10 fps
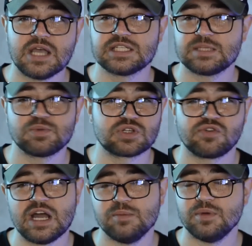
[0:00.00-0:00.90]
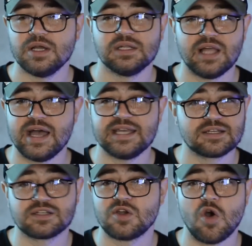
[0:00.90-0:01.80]
Subscribe,
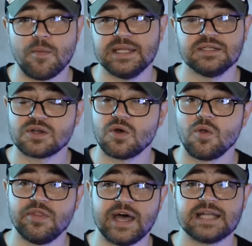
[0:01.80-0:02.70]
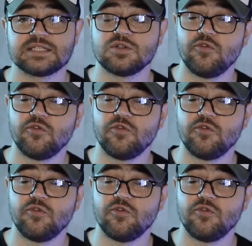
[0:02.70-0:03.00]
like, comment, all that.